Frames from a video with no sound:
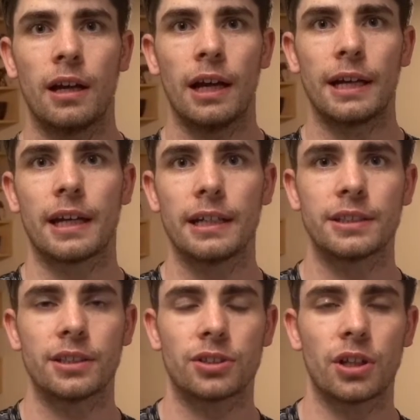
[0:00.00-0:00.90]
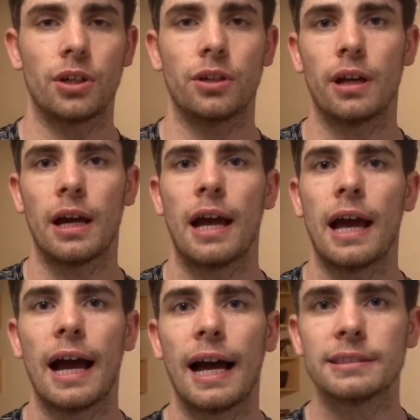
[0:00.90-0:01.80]
Hey guys, so
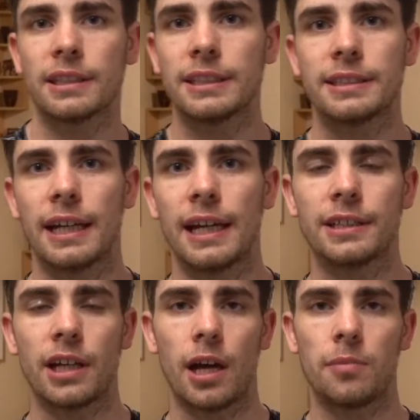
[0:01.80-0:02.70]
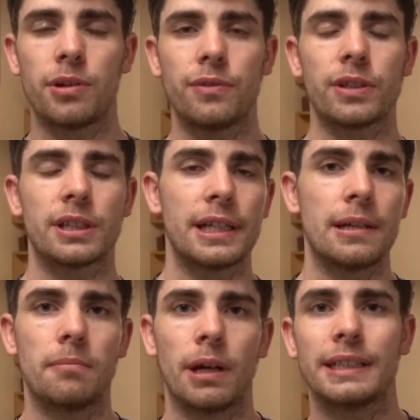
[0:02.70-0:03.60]
as I said previously,
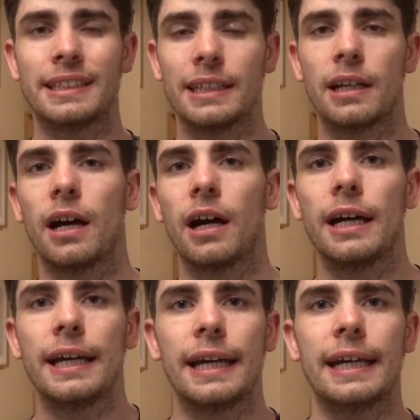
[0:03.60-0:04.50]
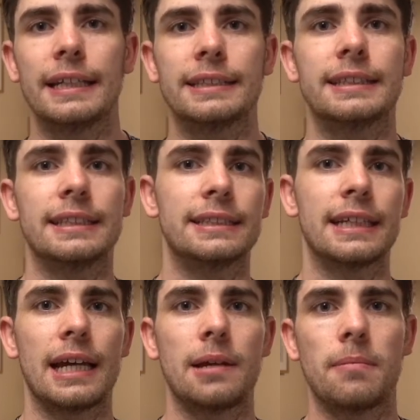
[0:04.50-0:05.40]
my dinner is the
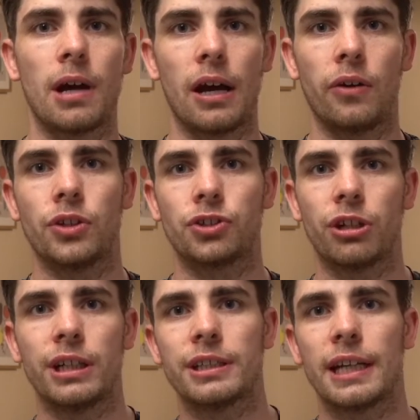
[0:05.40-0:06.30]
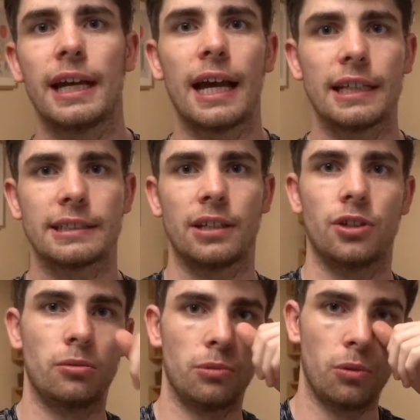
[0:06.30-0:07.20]
same on a training day as a
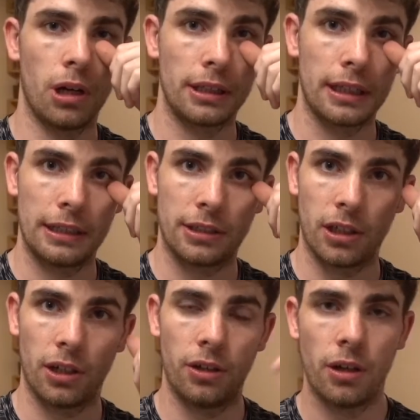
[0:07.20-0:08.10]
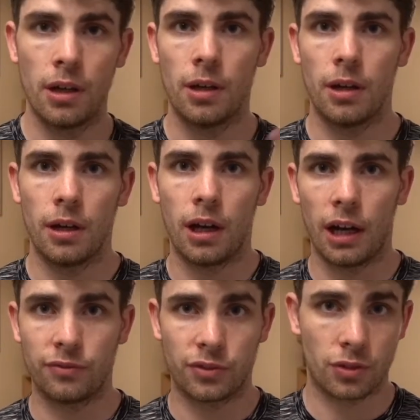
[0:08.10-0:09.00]
normal work day. So
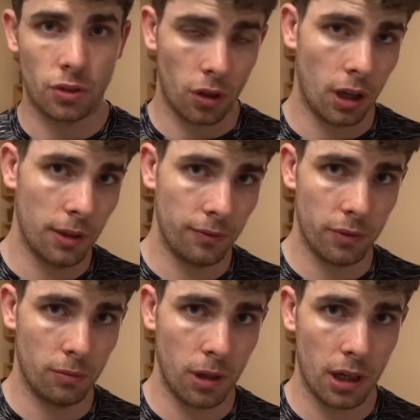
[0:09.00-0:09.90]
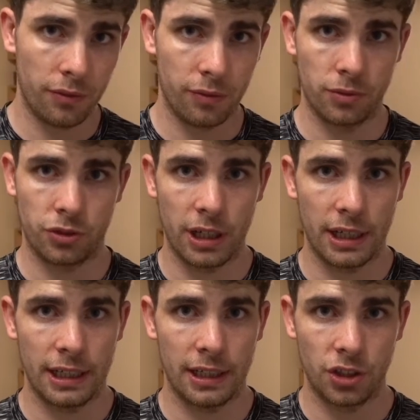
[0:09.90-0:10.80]
I've got home from work, from
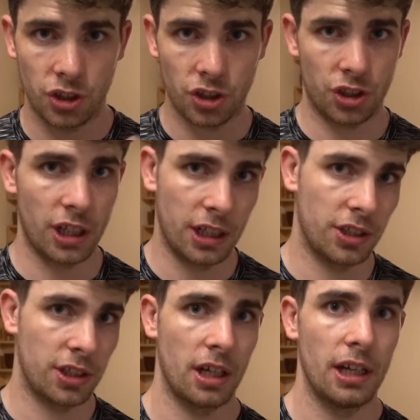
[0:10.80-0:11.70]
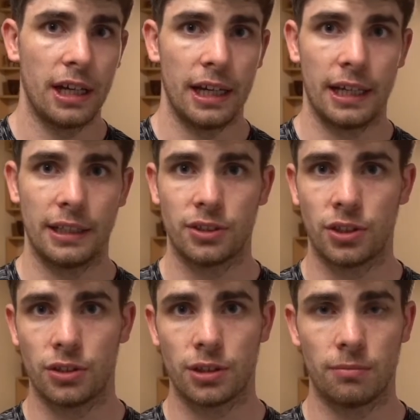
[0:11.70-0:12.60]
training, just changed
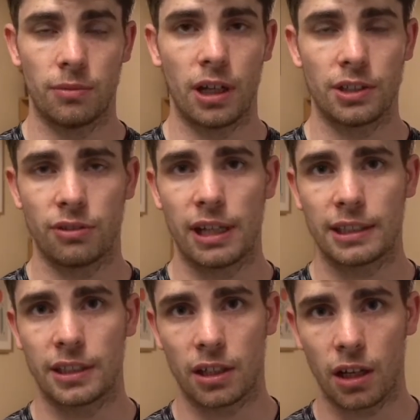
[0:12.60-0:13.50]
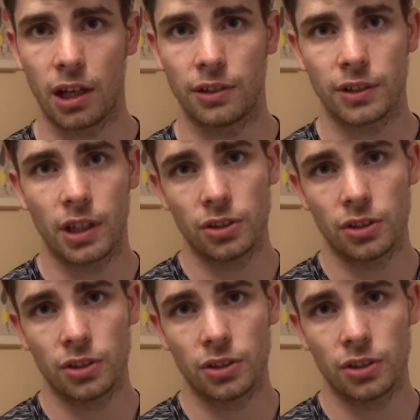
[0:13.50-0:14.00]
into some nice relaxing clothes.